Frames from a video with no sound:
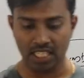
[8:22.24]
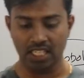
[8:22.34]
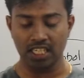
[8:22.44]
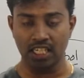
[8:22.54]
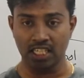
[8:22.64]

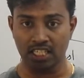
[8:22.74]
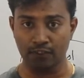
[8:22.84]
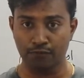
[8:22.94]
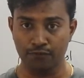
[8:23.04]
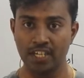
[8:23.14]

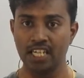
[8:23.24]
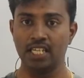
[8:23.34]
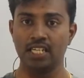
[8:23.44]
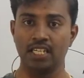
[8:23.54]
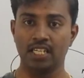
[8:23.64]
electric
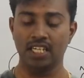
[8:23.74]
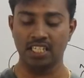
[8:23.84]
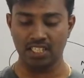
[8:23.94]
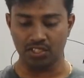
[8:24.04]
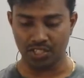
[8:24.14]
field
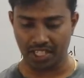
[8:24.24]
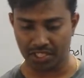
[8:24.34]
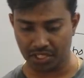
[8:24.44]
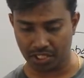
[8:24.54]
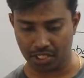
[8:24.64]
in the
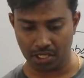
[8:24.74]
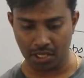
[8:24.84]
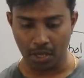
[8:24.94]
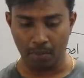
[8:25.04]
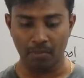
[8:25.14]

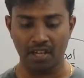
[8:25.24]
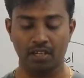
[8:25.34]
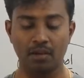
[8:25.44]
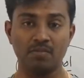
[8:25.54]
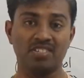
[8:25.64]
junction
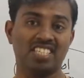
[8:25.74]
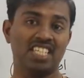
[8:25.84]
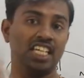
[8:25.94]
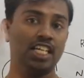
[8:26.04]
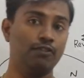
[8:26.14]
becomes
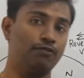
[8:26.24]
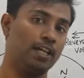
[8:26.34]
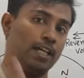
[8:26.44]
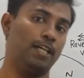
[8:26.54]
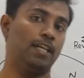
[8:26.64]

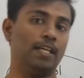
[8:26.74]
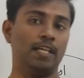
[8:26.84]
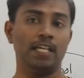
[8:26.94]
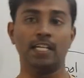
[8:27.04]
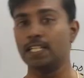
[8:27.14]

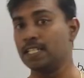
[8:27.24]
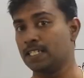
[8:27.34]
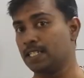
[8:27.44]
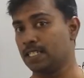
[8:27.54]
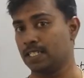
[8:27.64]
significantly
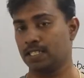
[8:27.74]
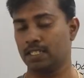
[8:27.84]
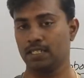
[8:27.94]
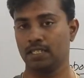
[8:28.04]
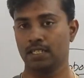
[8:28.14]

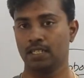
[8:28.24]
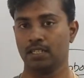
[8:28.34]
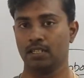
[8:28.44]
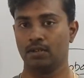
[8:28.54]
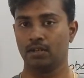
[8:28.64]
increases.
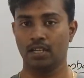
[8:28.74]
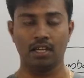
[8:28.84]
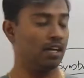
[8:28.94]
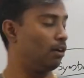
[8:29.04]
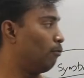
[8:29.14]

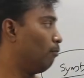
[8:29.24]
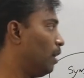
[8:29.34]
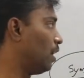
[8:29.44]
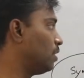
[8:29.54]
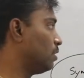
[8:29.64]
Okay,
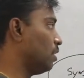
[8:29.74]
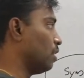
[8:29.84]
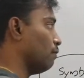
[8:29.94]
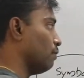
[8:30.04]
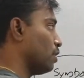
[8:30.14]
when
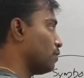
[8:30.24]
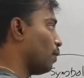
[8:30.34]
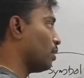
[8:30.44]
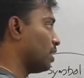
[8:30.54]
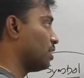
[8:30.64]
the reverse
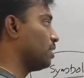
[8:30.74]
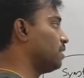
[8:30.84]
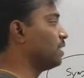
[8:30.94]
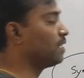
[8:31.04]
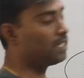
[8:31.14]
voltage
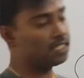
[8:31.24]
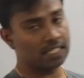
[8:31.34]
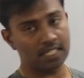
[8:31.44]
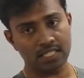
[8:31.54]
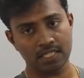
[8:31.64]
is
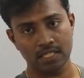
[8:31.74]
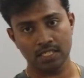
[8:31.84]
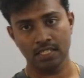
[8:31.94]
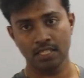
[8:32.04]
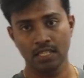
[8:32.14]

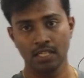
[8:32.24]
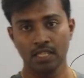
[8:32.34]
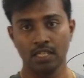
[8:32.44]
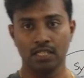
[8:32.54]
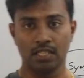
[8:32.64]
increases,
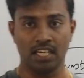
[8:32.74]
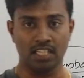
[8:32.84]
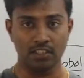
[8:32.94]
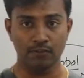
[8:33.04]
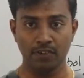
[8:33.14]
the
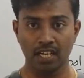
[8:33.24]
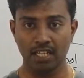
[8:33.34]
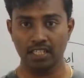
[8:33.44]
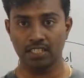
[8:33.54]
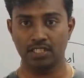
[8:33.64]
electric
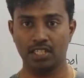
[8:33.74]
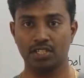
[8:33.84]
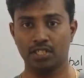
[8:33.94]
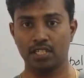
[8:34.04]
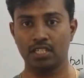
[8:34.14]
field in the
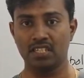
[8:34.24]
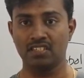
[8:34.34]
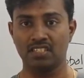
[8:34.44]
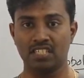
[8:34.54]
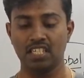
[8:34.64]
junction
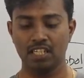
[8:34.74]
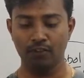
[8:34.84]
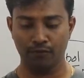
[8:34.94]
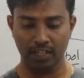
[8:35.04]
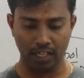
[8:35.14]
is
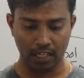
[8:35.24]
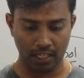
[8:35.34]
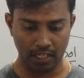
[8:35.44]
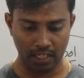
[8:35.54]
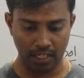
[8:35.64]

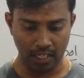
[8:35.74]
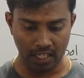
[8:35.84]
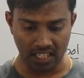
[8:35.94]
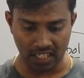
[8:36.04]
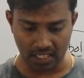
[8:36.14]
significantly
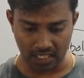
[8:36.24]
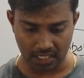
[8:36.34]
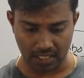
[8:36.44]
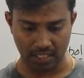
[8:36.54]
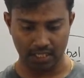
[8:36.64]

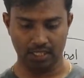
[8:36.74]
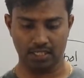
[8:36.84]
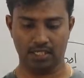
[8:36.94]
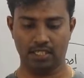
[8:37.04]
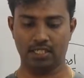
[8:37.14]

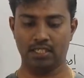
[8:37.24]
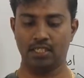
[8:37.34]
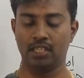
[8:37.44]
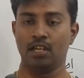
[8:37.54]
increases.